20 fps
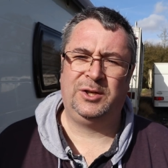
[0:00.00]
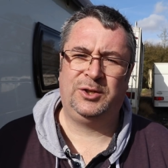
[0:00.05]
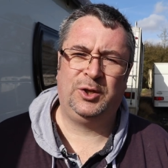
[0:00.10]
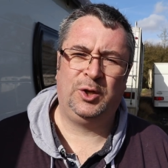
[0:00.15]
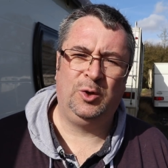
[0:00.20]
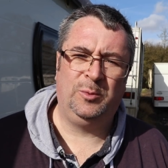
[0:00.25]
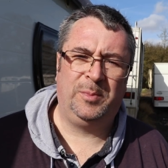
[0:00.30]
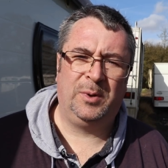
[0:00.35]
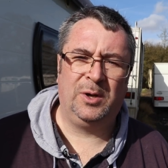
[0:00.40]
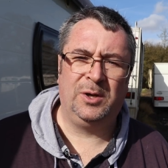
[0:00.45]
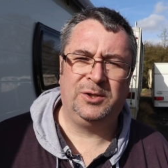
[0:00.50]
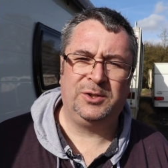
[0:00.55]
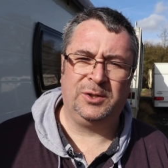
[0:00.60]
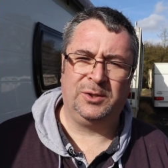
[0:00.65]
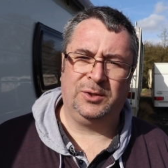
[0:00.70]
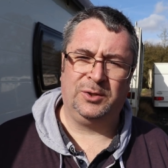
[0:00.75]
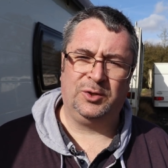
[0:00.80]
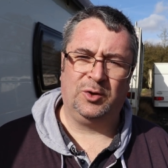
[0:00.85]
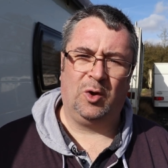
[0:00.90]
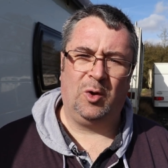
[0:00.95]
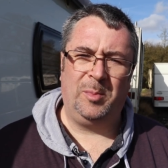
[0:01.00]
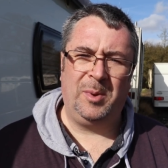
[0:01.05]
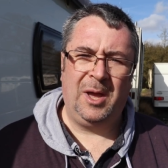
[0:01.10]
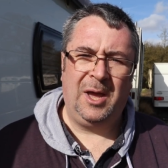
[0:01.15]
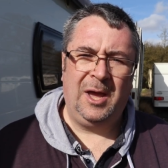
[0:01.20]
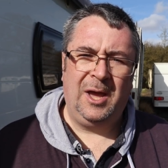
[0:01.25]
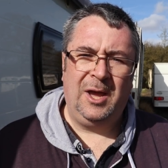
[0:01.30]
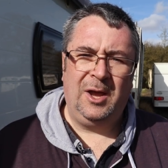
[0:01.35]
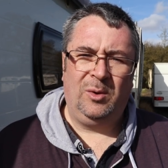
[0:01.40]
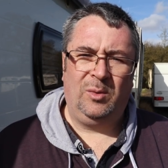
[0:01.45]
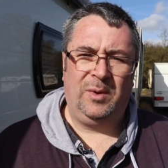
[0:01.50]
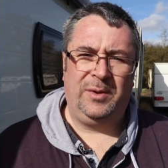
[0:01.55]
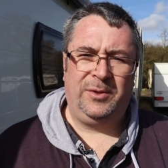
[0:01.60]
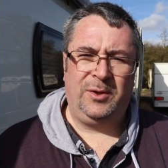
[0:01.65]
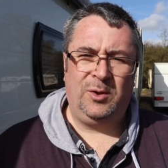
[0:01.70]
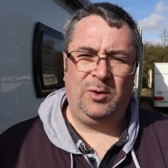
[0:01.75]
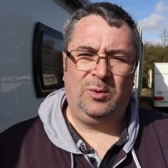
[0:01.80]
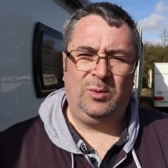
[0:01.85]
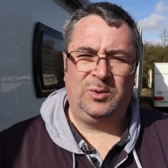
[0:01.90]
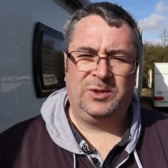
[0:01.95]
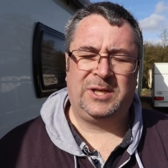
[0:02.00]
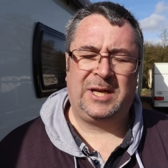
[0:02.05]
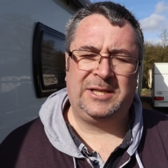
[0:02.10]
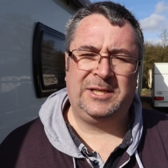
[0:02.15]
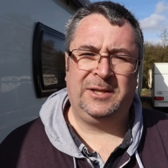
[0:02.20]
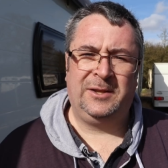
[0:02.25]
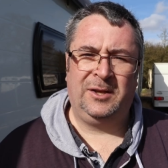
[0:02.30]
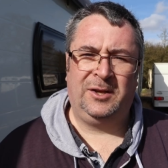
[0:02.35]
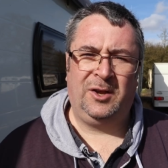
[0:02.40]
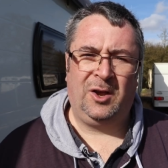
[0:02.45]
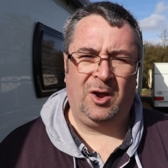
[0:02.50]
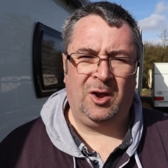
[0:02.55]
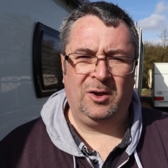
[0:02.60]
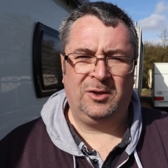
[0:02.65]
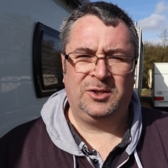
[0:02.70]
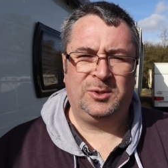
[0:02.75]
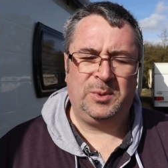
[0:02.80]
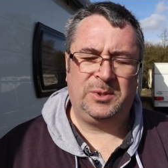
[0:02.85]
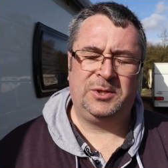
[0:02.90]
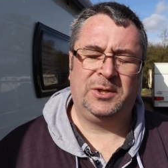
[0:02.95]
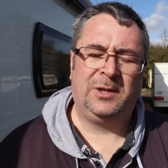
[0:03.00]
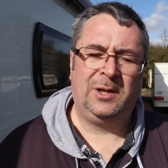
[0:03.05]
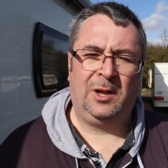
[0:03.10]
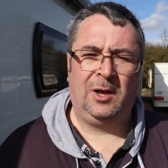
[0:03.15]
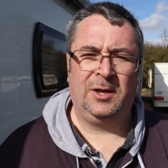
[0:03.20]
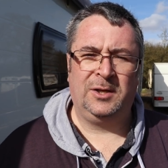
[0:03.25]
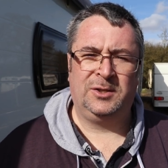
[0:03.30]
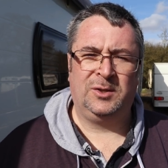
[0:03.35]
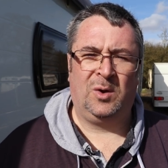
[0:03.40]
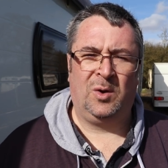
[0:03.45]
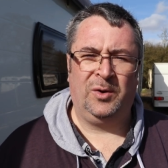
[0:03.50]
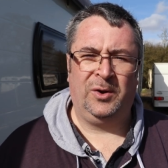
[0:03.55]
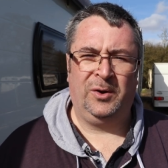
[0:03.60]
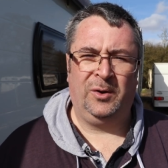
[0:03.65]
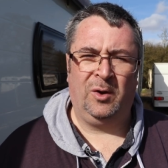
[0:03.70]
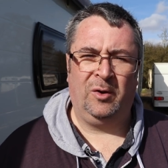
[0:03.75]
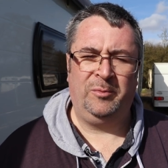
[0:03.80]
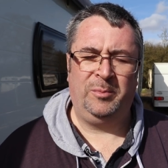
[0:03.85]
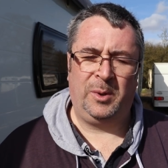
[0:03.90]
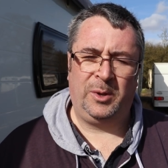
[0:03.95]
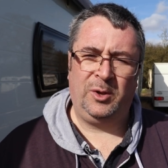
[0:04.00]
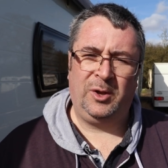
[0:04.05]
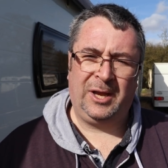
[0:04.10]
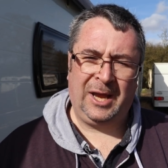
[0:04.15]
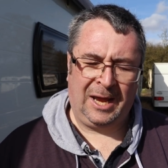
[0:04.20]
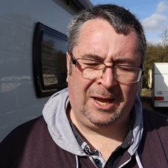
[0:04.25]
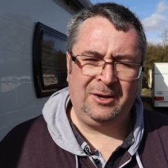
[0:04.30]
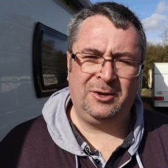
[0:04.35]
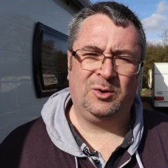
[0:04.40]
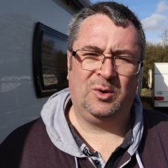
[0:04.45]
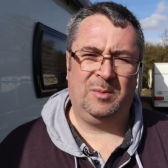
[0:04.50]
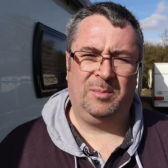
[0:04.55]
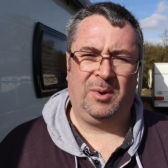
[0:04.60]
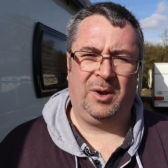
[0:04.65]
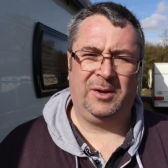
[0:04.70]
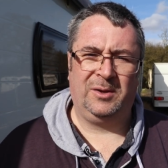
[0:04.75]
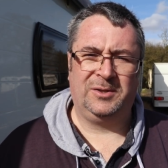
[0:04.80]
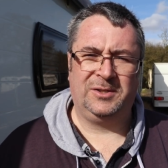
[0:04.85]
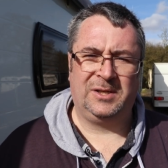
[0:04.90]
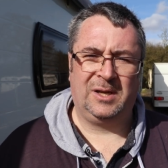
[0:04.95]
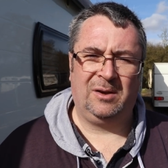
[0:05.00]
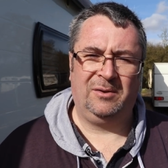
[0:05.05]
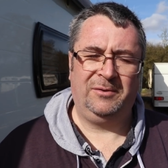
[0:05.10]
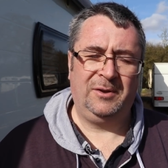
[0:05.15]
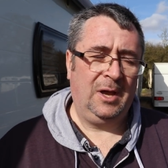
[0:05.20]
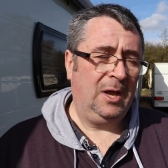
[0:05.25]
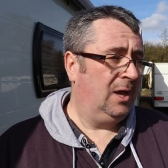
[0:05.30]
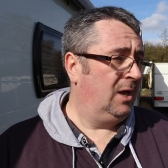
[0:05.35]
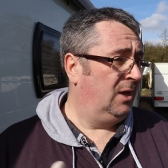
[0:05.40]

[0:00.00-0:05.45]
a two-person job with you sat in the car switching the lights on and off, but you can do it by yourself.